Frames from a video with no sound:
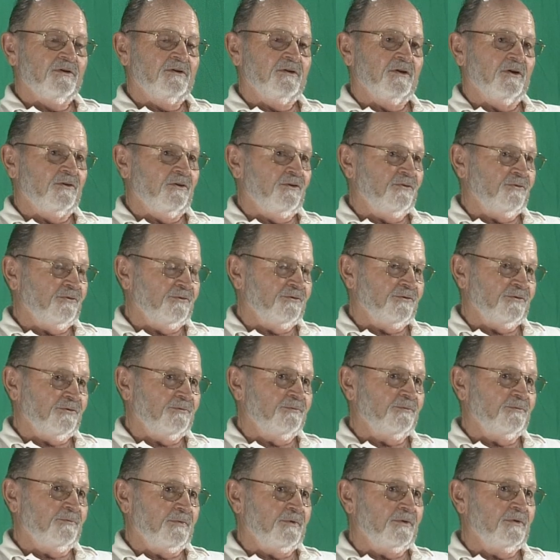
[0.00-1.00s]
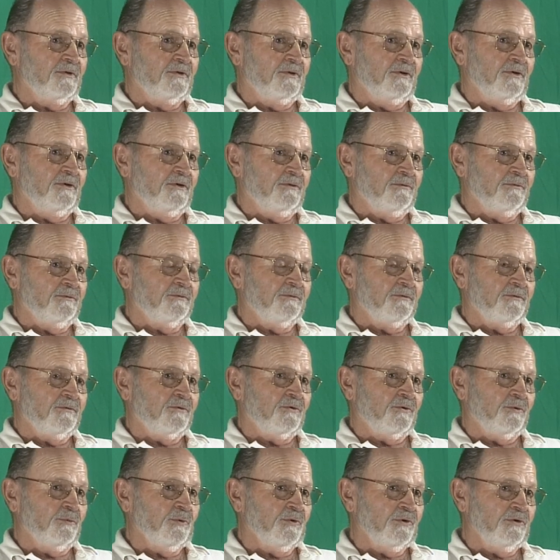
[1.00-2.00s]
Now this is the
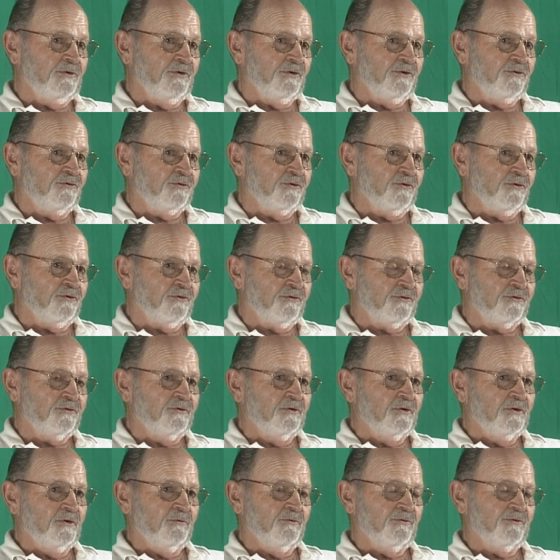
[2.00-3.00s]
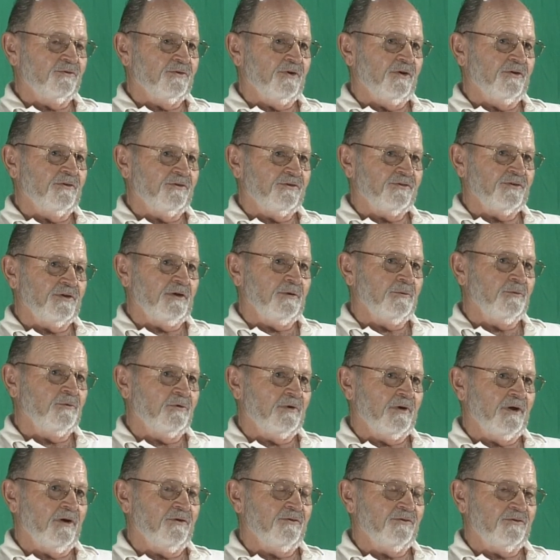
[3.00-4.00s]
community church was on the same
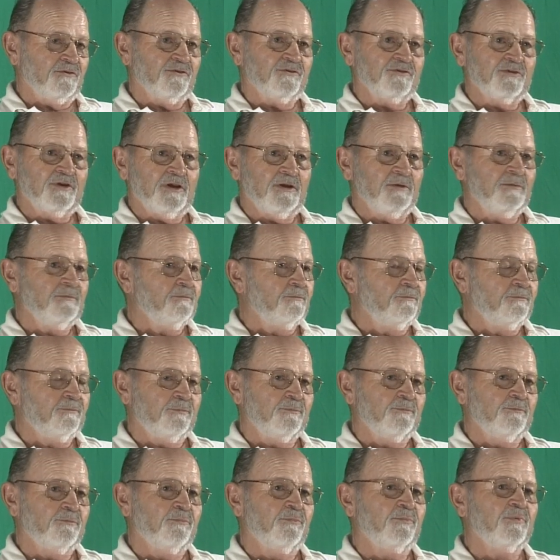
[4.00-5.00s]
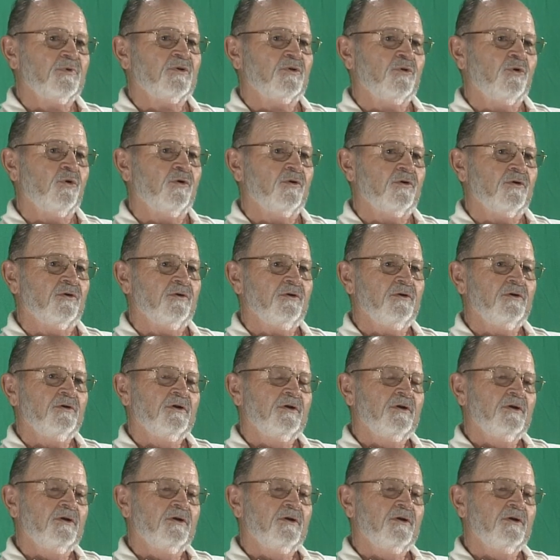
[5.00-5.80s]
grounds, the same corner